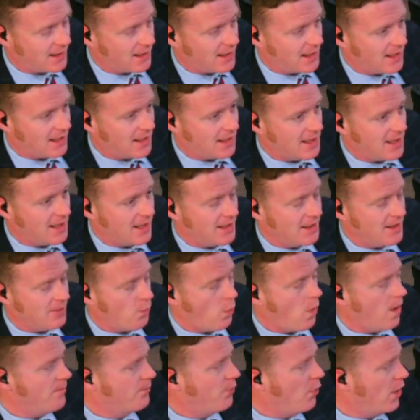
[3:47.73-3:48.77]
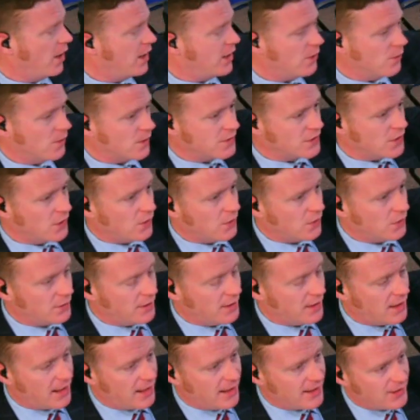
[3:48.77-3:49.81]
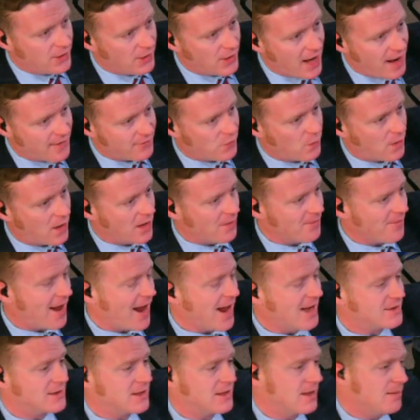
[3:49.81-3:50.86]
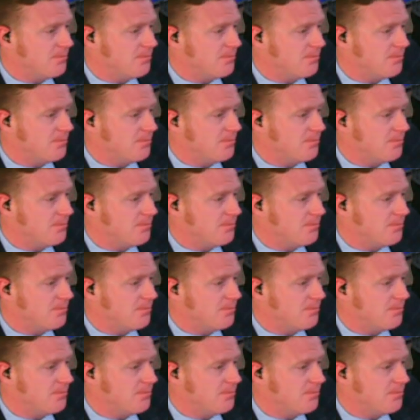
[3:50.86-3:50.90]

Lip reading: At one point, you were told you don't have to wear a mask,